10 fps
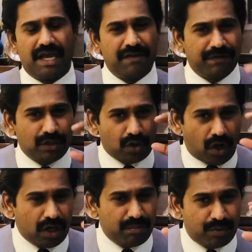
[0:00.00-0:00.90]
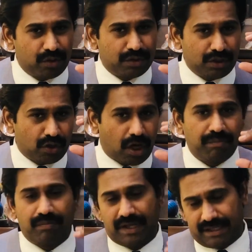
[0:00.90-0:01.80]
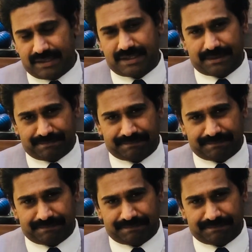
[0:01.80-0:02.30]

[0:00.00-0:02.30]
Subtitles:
If I talk about the top players,